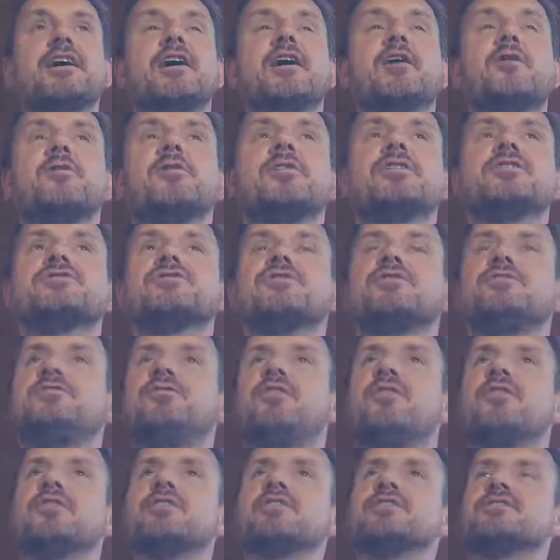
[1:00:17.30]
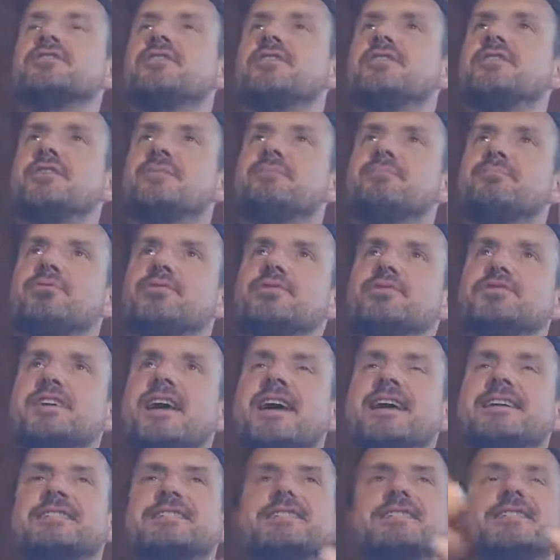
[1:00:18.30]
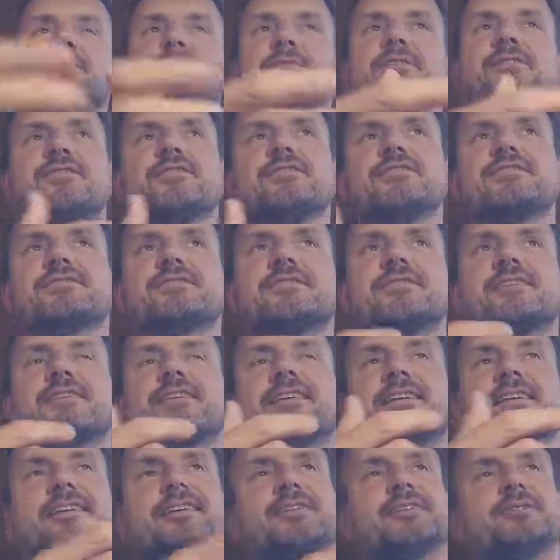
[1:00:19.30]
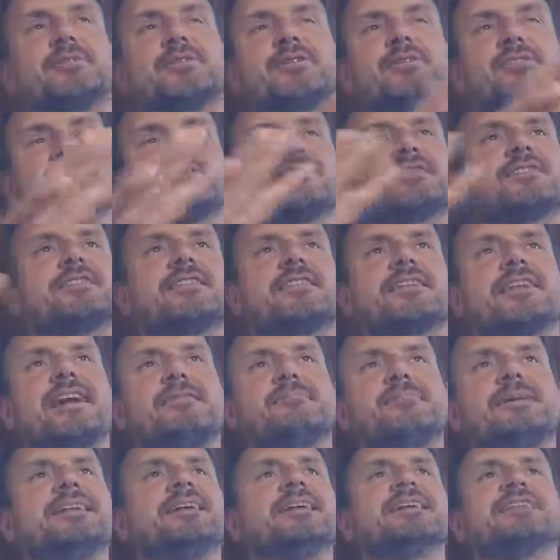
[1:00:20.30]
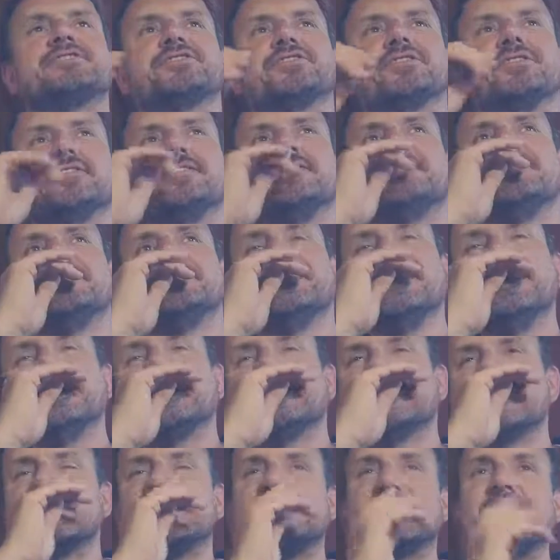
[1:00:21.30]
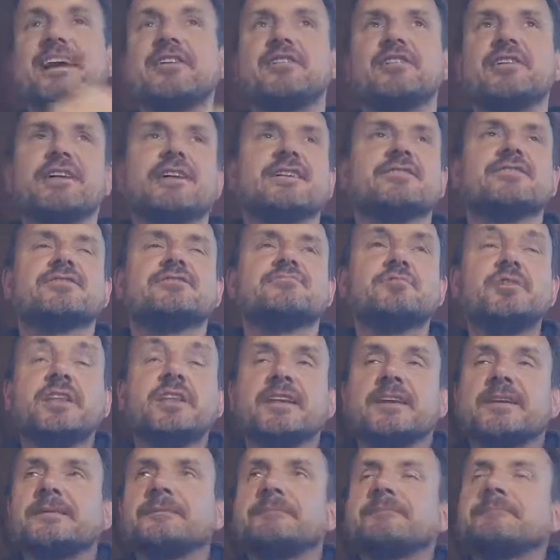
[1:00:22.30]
the projection that we don't see the emanation. It's hilarious, really.